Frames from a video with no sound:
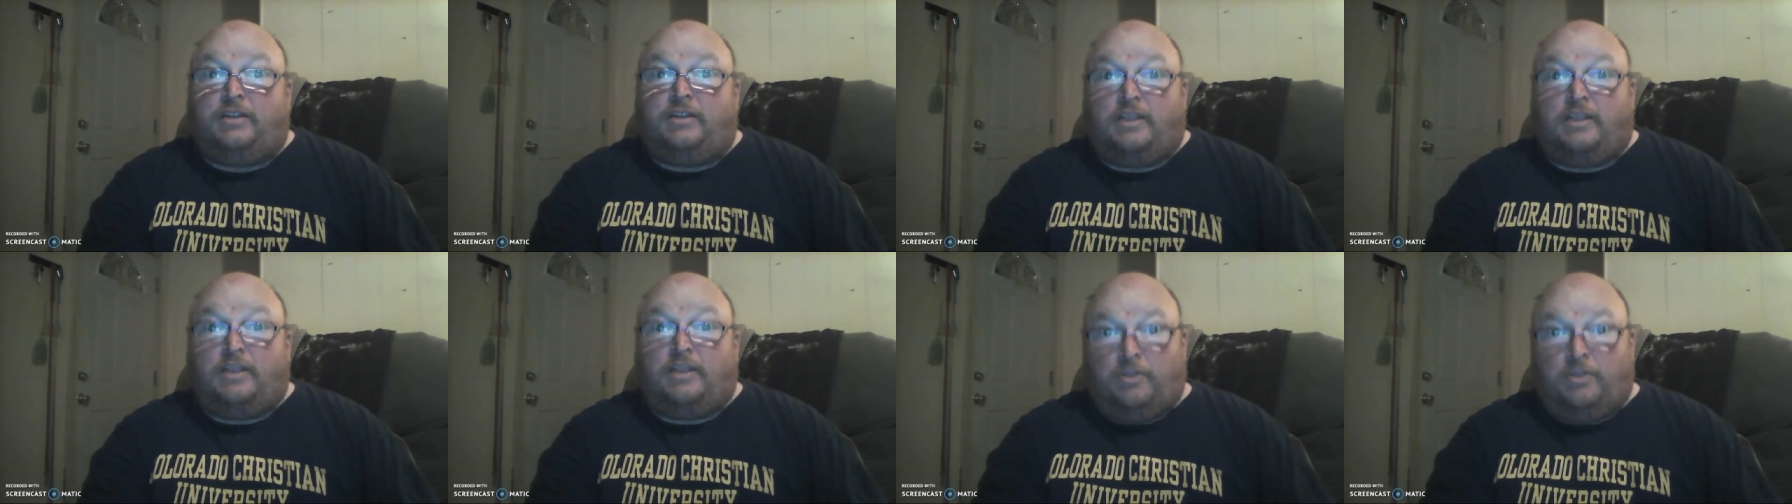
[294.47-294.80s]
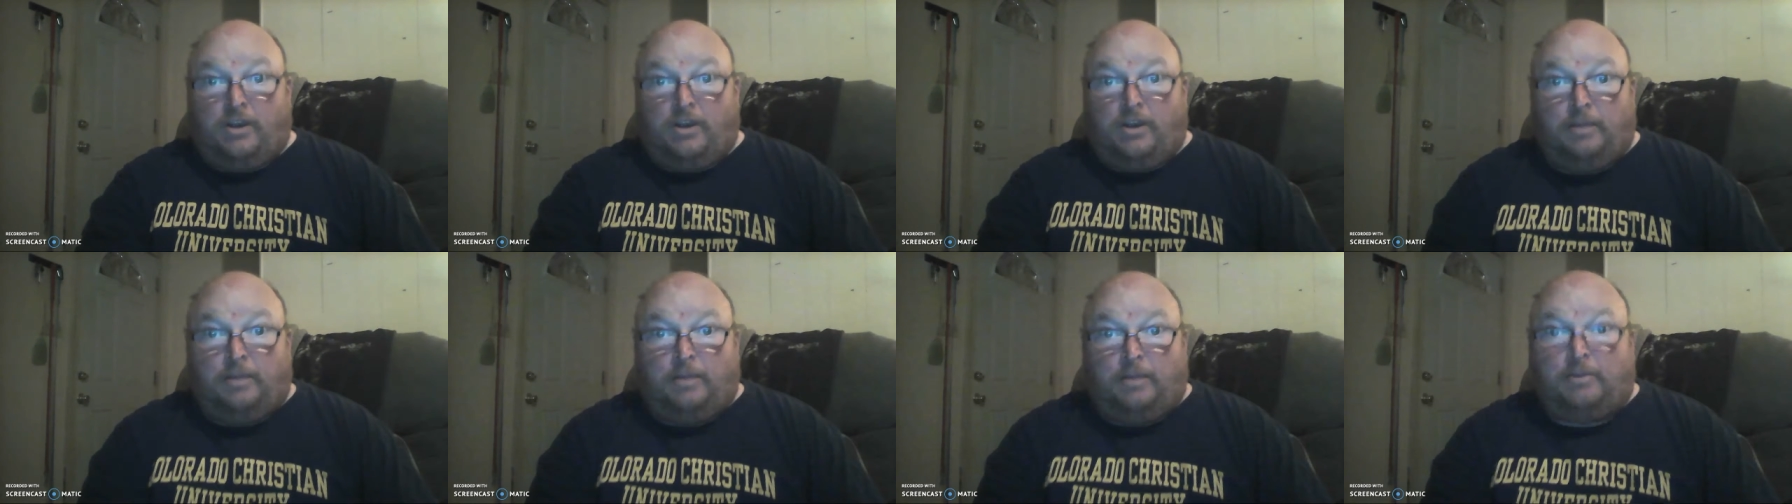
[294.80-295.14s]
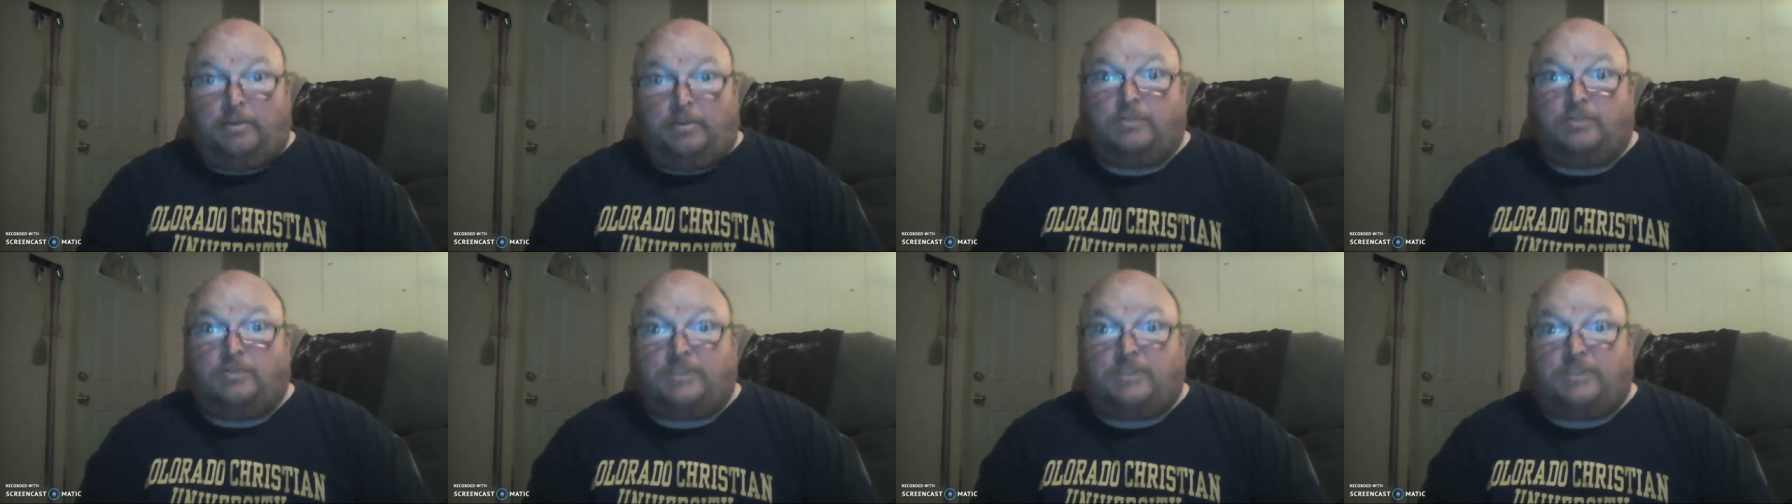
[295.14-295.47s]
that you can
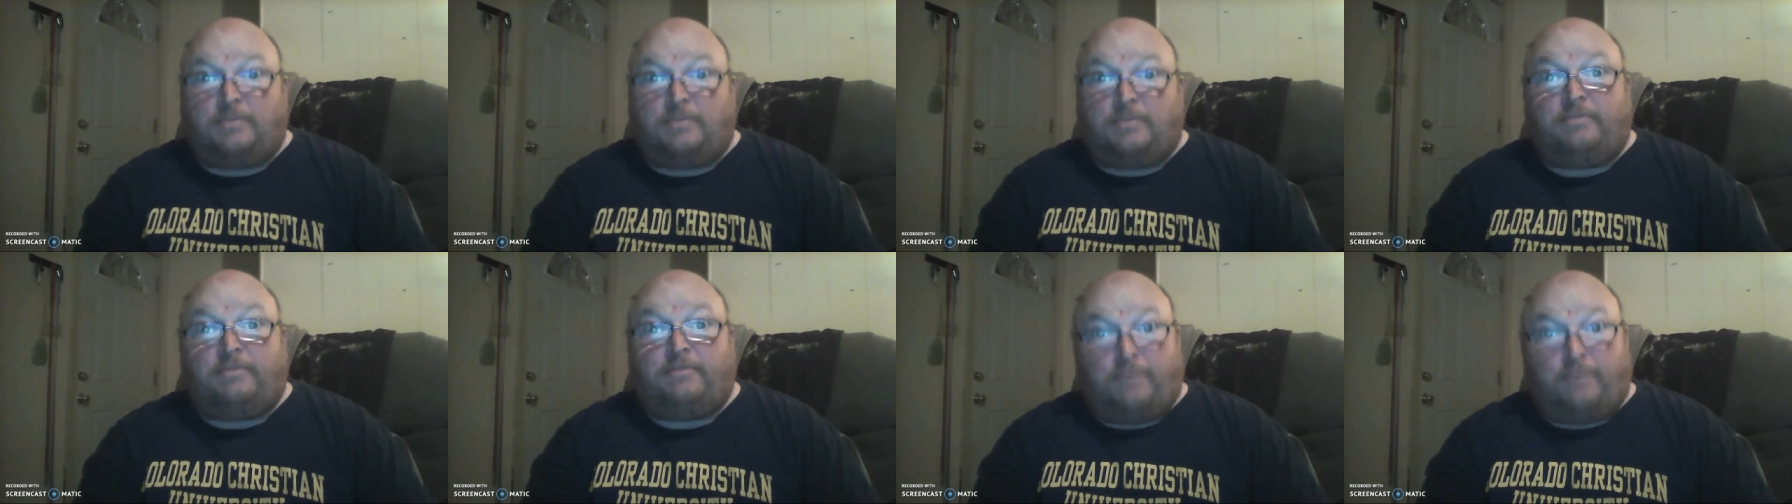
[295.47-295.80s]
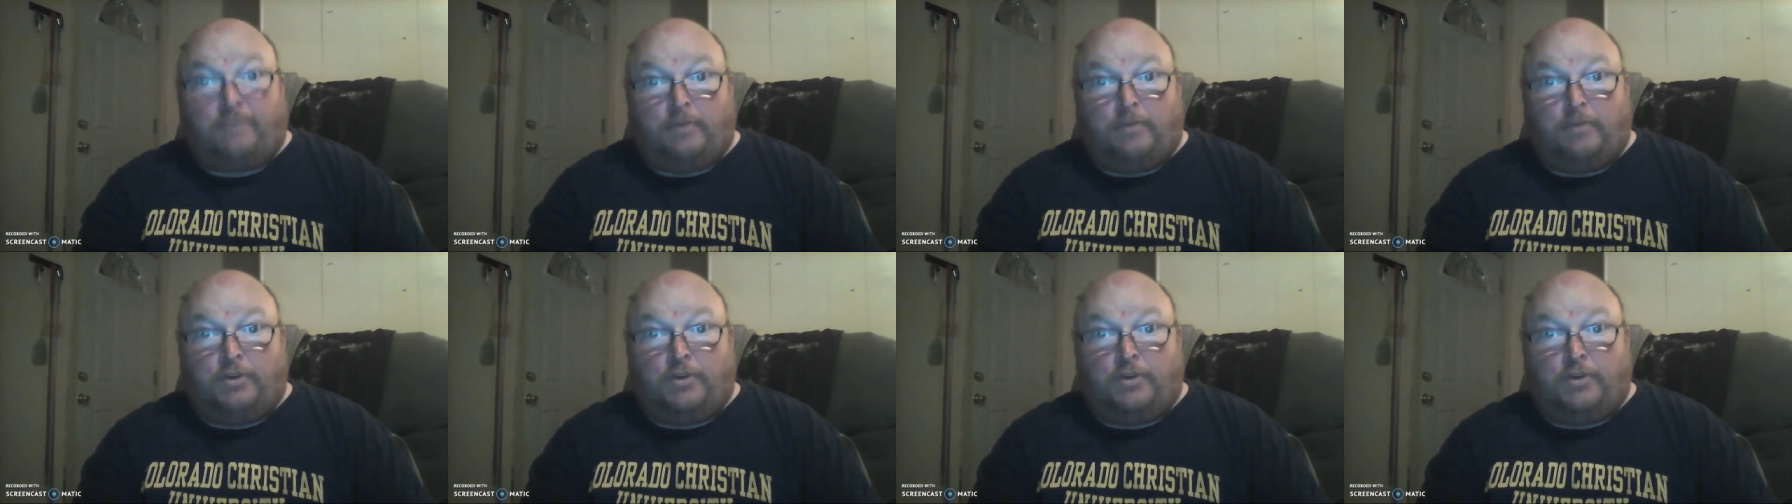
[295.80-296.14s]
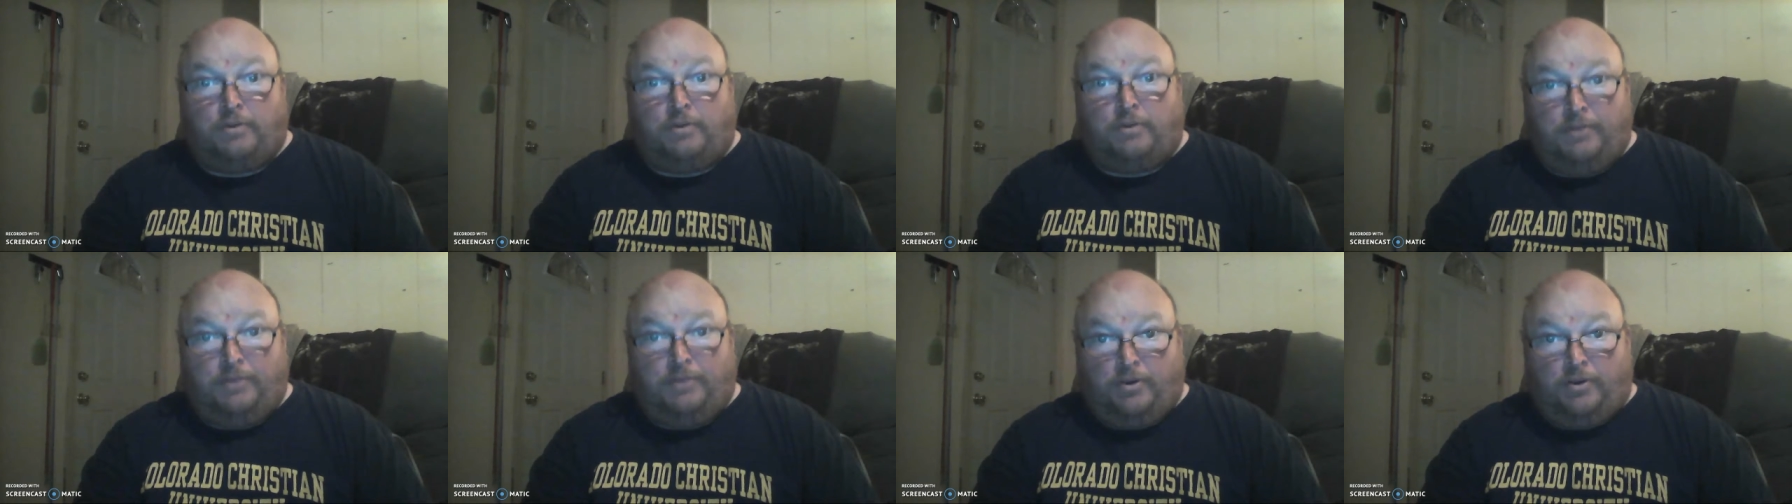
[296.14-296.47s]
upload something from your
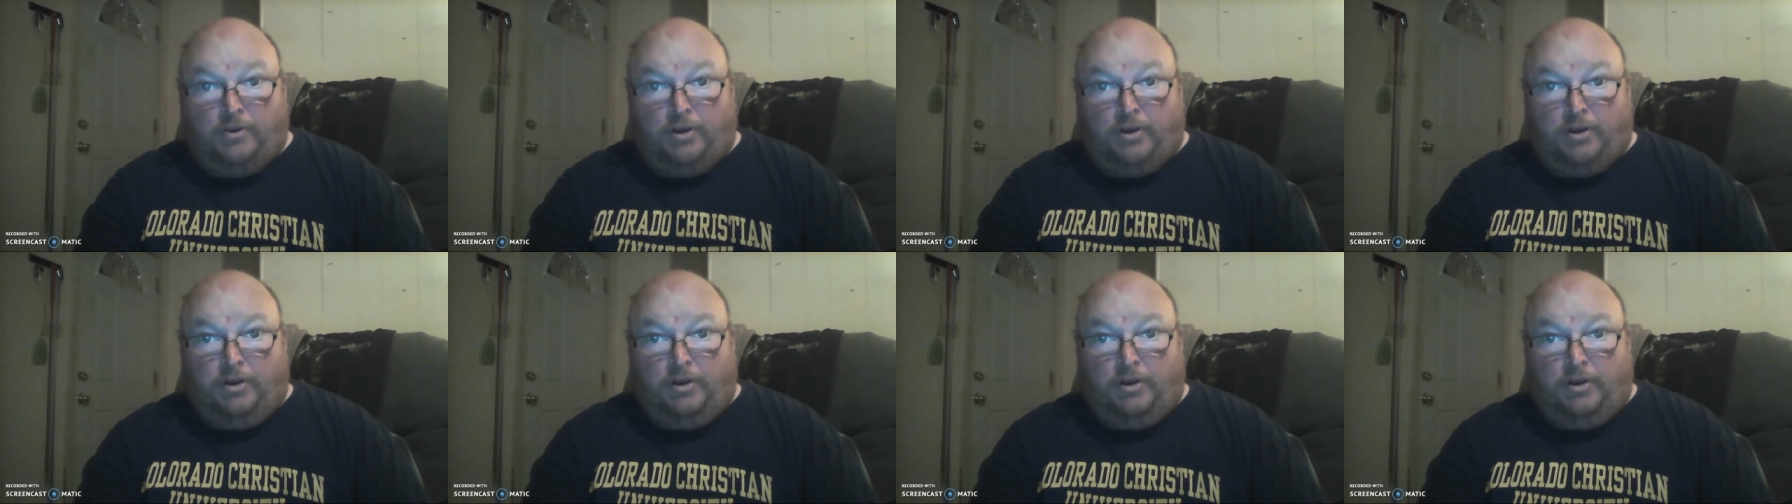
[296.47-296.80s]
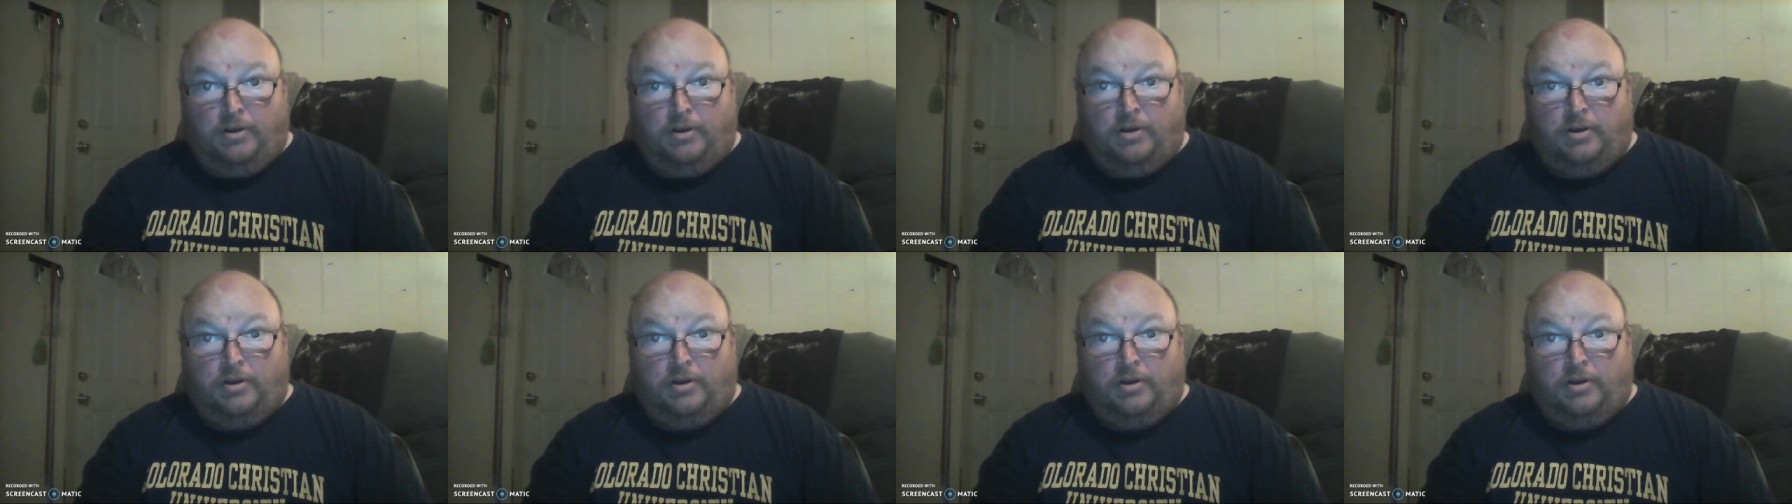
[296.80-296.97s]
computer.